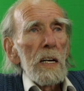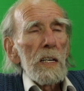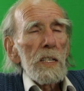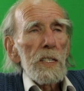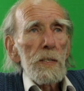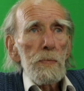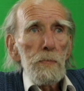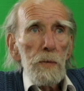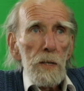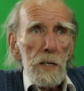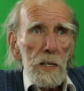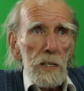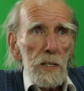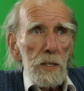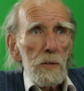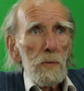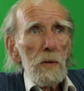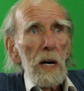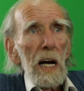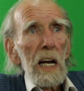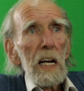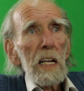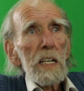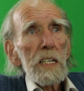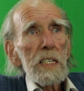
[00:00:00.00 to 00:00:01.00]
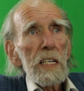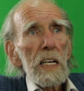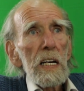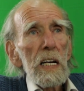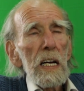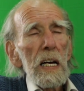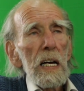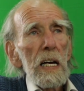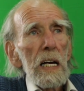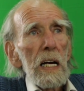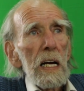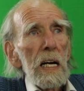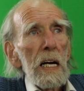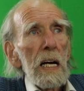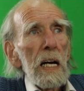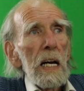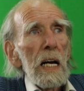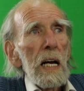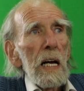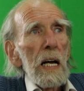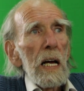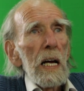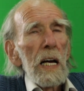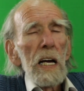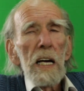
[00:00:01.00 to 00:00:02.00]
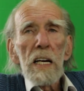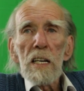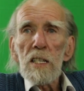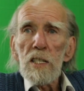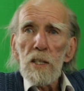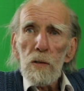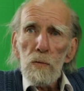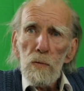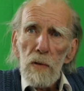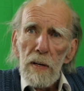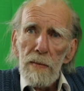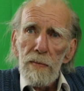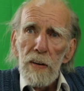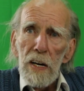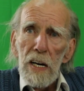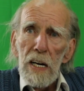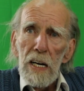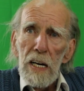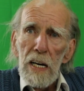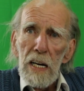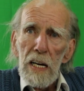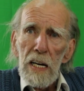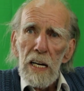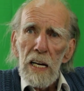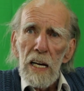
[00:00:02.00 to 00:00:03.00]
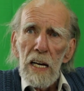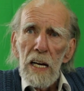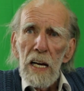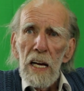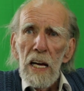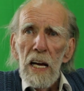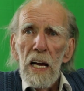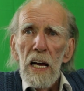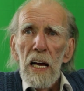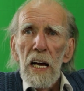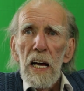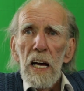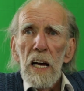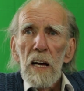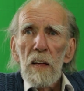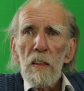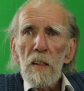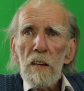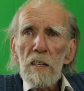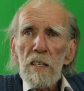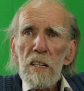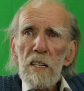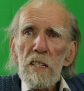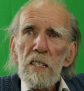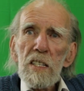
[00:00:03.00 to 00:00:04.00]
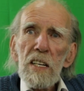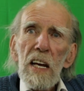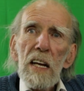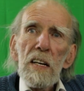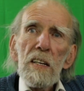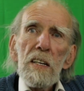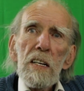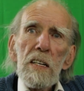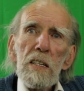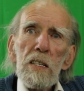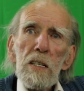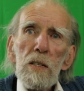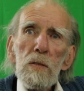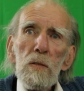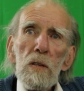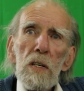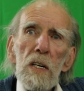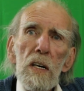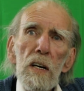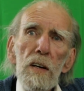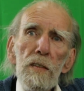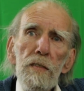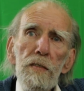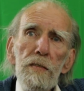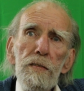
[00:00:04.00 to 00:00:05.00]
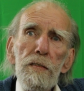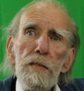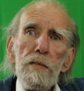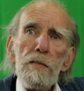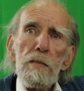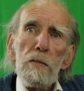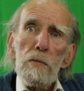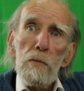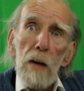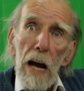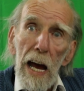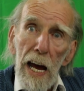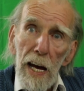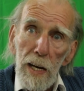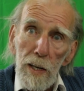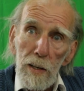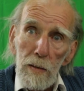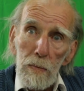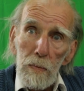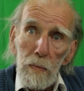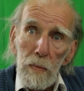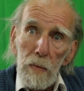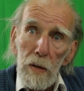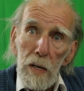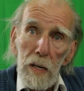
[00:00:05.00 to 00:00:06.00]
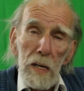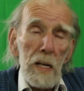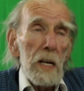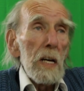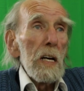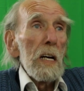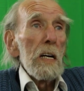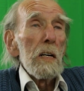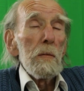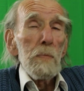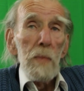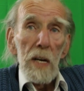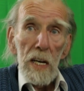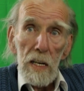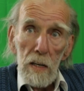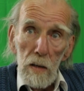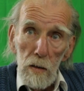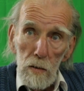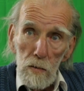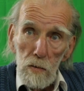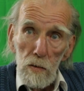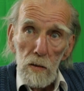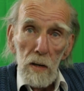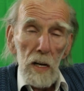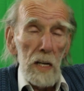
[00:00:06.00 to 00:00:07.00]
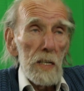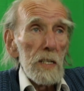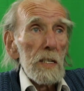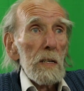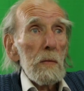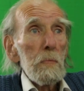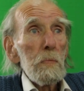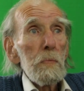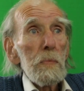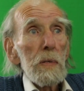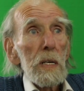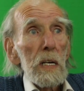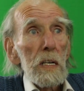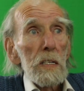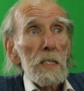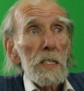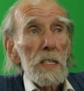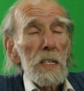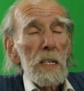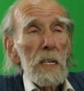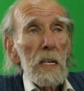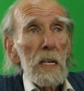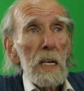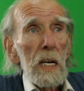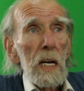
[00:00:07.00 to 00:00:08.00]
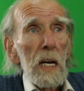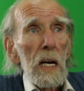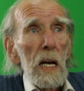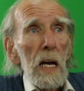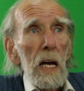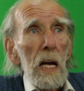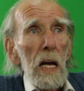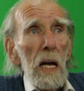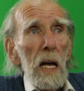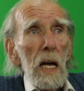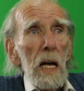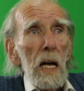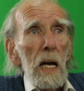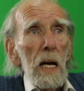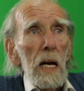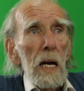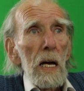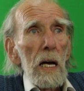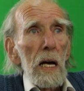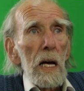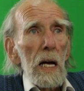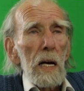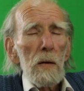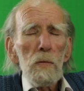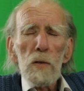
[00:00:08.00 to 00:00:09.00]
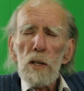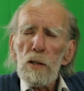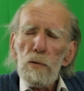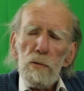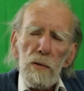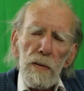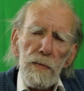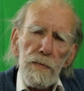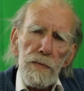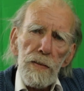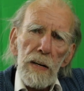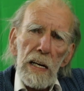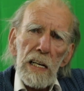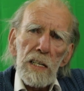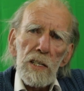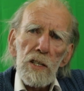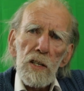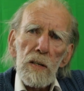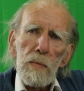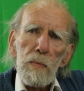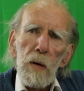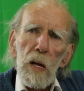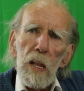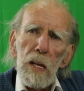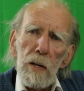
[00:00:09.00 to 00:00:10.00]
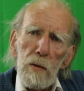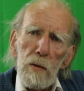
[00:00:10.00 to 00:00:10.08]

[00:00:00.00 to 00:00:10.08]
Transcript: spirituality is a river that descended to earth through Adam. May God grant him peace. It was refreshed by